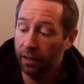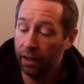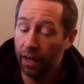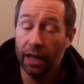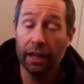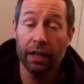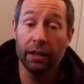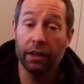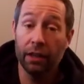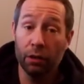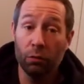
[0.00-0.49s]

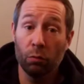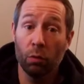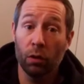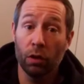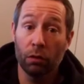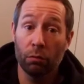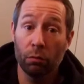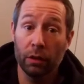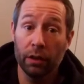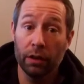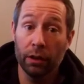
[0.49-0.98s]
and it did
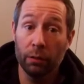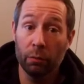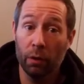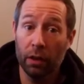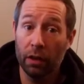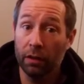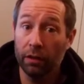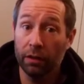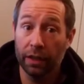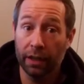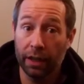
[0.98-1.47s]
work really
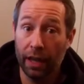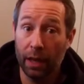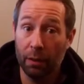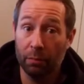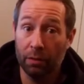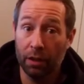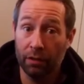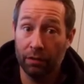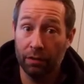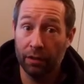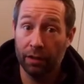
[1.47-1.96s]
well and it
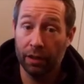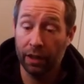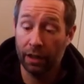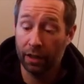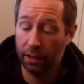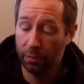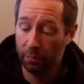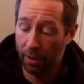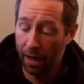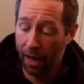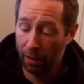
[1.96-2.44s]
kept everything in
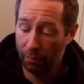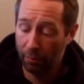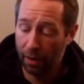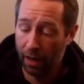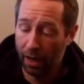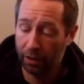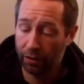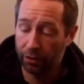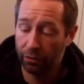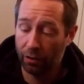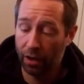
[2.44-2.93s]
the
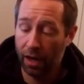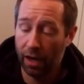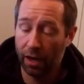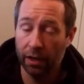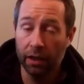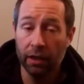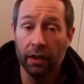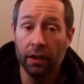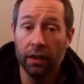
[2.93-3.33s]
backpack dry